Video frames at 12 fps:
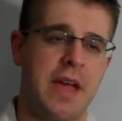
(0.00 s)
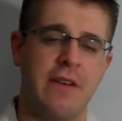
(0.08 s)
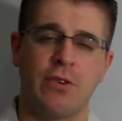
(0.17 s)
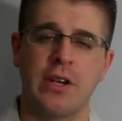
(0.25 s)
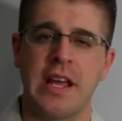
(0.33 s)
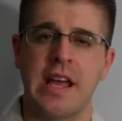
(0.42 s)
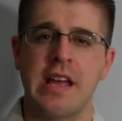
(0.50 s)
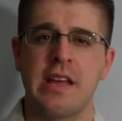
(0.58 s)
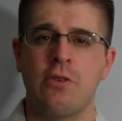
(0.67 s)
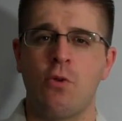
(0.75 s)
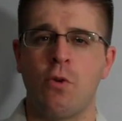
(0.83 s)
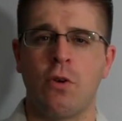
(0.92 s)
every day
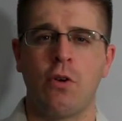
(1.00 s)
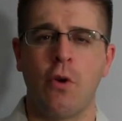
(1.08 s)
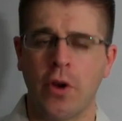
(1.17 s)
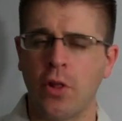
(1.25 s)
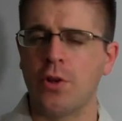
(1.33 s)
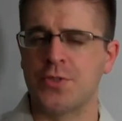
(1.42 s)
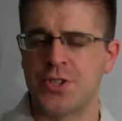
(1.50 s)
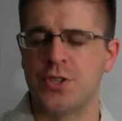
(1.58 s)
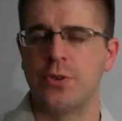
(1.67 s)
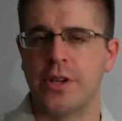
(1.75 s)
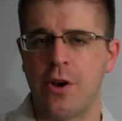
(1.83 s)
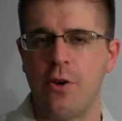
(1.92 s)
or close to
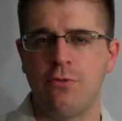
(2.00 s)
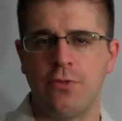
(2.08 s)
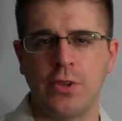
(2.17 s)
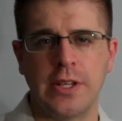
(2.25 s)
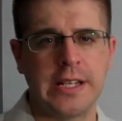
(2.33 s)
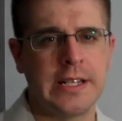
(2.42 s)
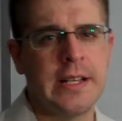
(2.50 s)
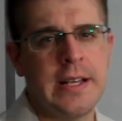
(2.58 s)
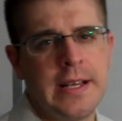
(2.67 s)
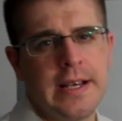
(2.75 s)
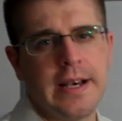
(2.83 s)
it, hopefully.